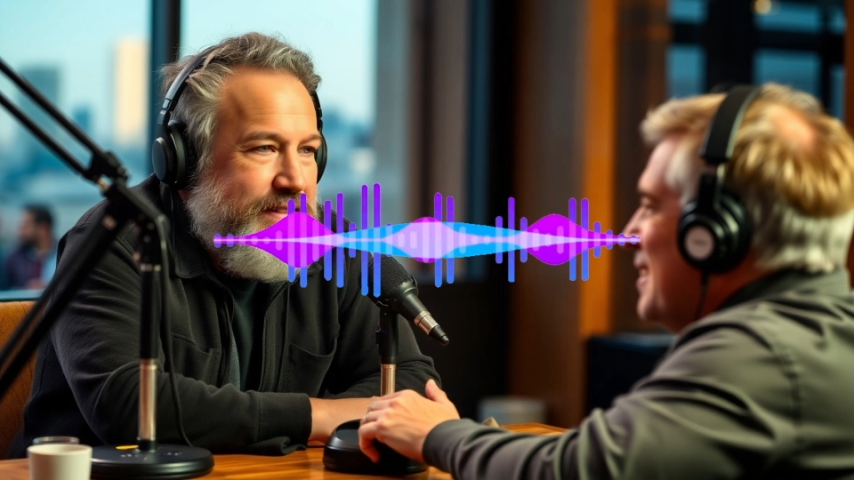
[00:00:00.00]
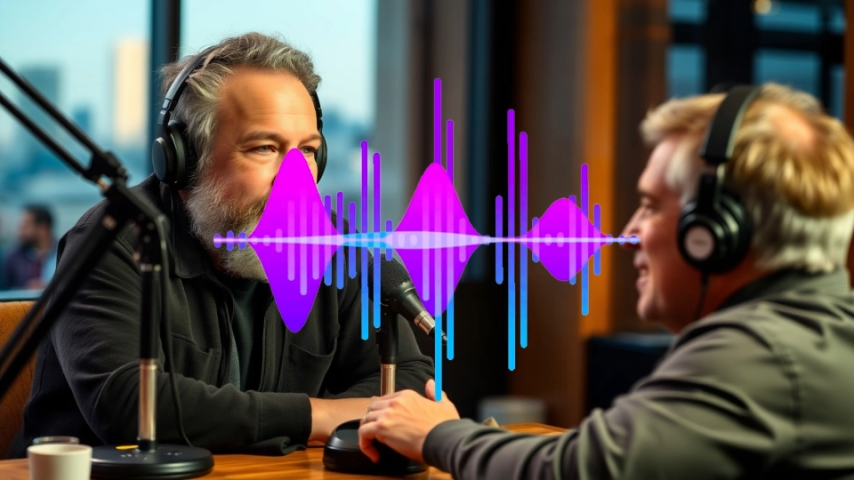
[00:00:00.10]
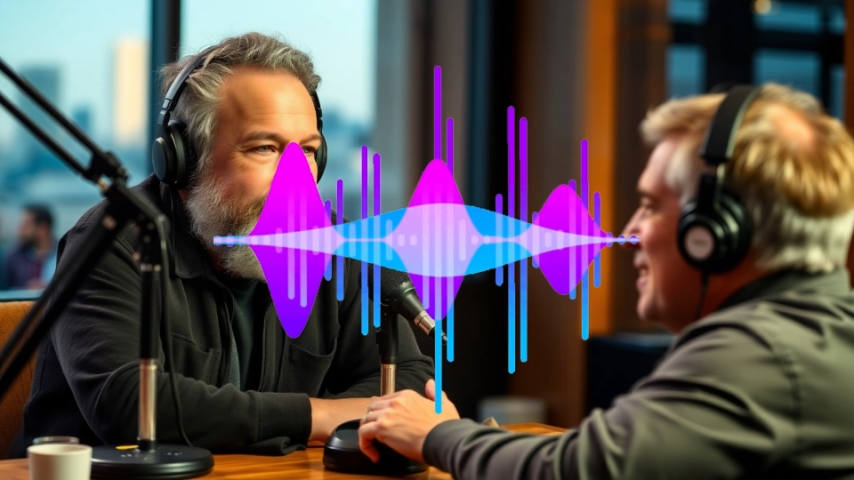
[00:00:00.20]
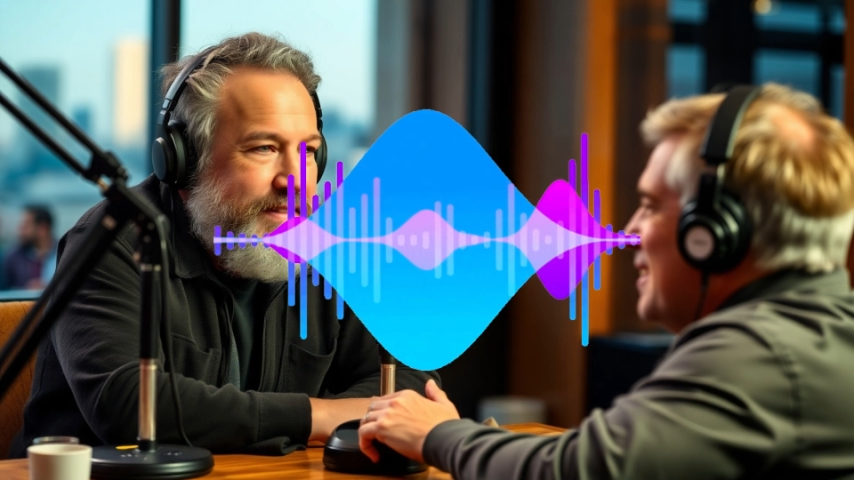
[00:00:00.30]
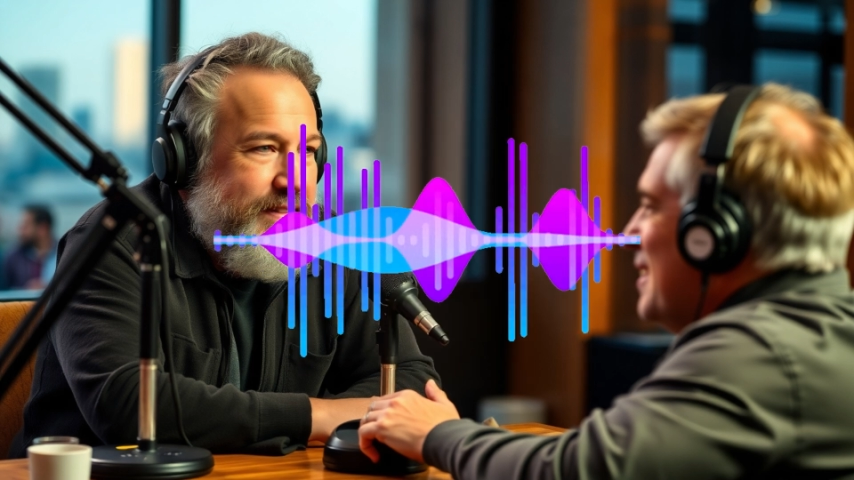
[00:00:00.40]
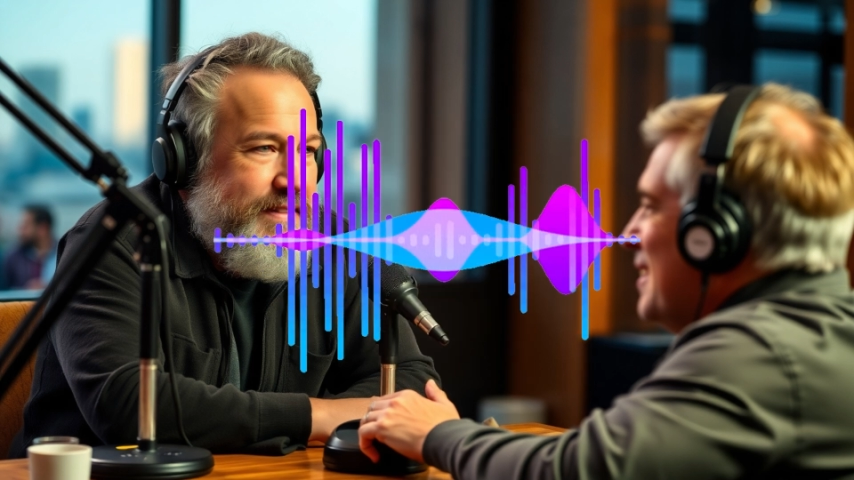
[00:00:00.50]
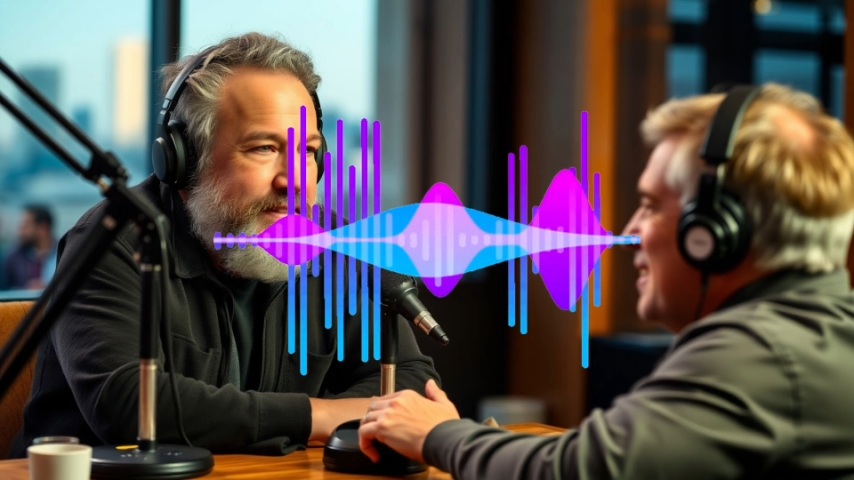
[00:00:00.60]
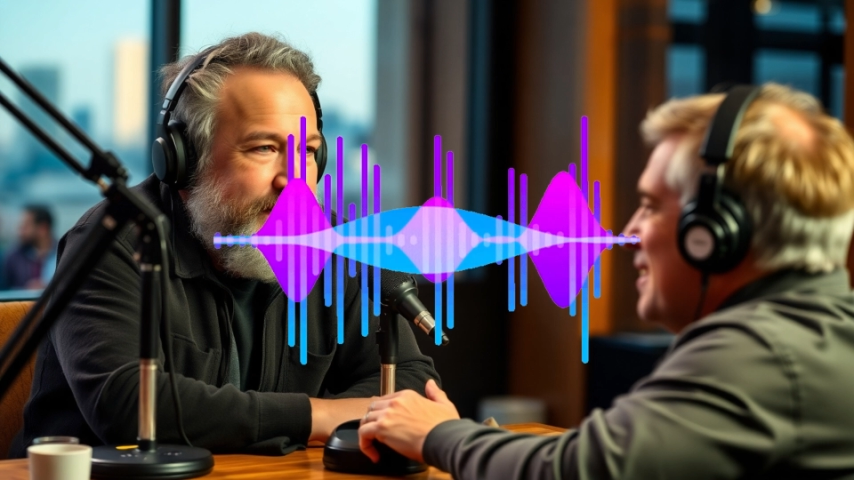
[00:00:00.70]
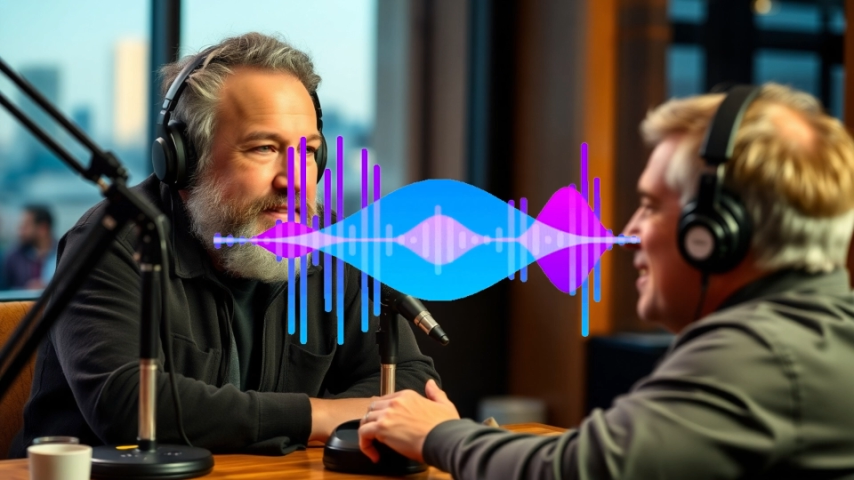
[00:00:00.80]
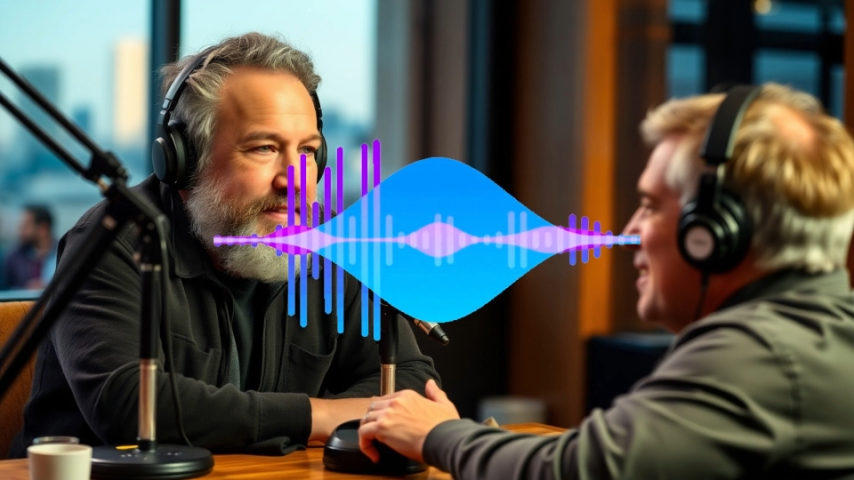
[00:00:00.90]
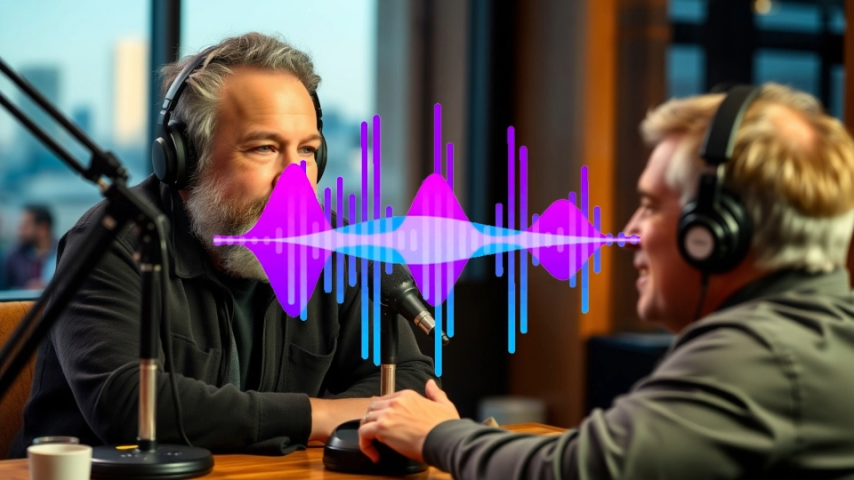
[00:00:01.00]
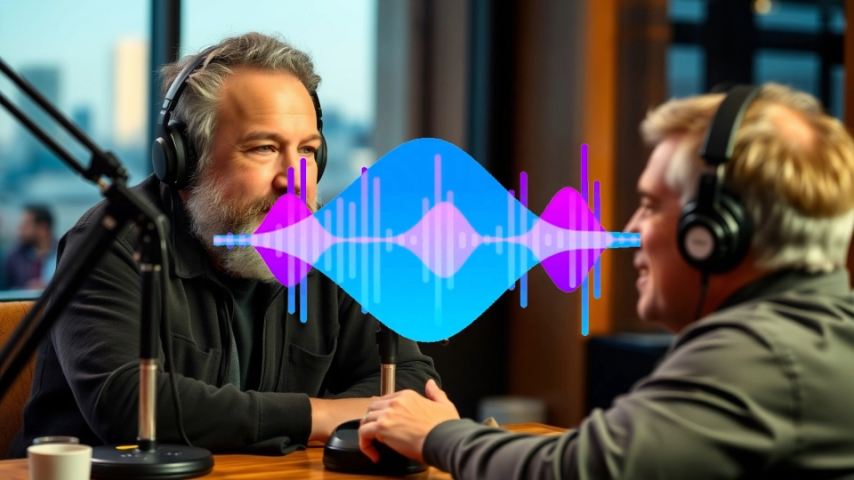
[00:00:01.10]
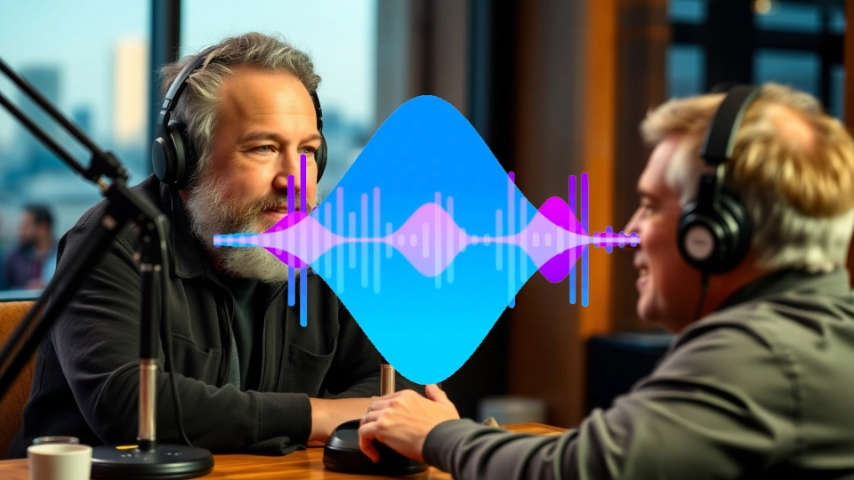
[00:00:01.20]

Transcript: Right, because when you really